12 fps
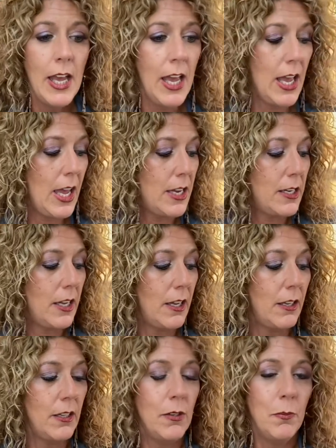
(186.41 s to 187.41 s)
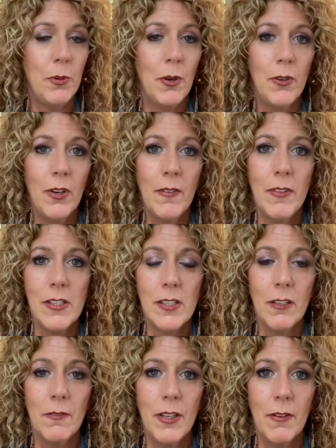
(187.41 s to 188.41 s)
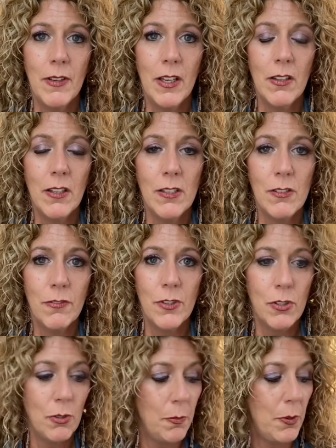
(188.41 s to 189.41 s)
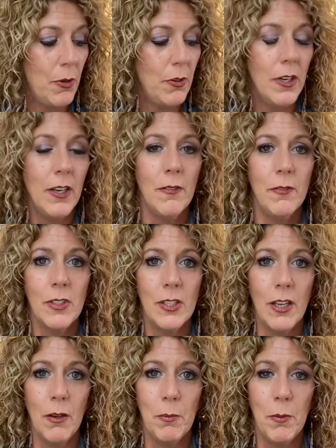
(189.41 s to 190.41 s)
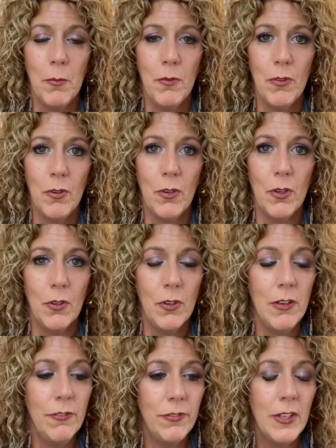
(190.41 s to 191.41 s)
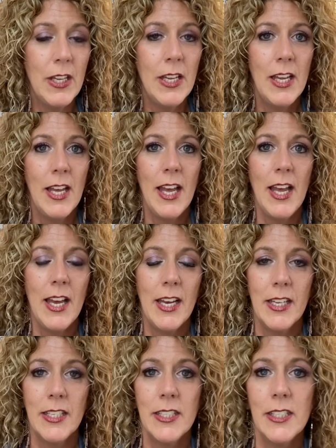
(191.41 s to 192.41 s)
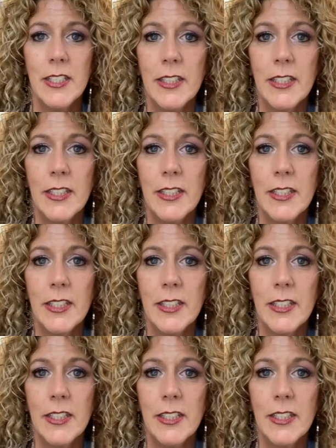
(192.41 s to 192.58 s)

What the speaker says: and a new program that's going to be coming out that's a virtual program to help you move through your grief. And